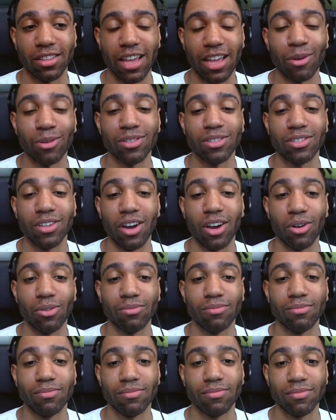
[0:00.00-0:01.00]
That was
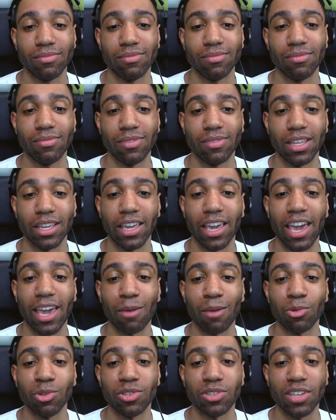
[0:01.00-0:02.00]
dope. The
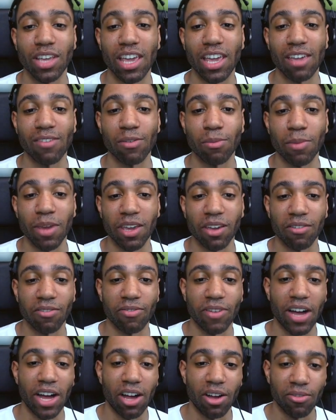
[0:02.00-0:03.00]
game will save and make a
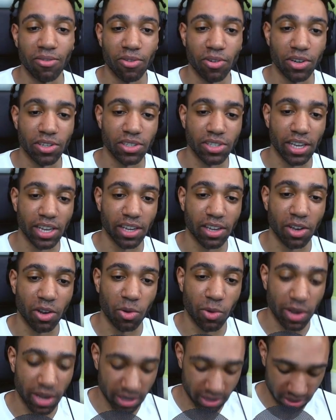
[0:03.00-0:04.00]
file for a second
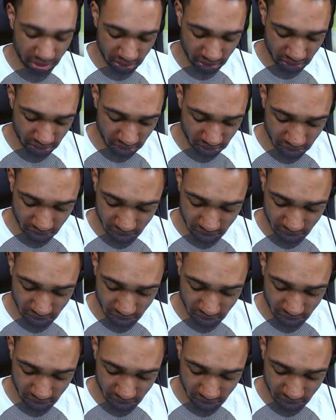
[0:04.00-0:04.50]
quest.